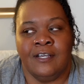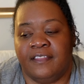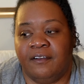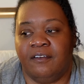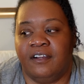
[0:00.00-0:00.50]

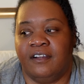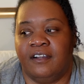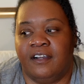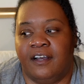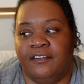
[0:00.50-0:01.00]
There
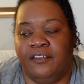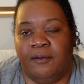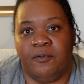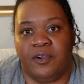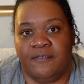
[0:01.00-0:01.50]
are a
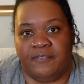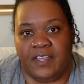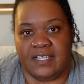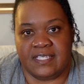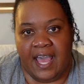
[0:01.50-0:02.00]
number of
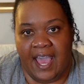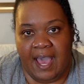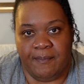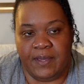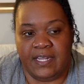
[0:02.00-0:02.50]
things that
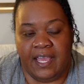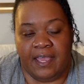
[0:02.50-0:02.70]
happen,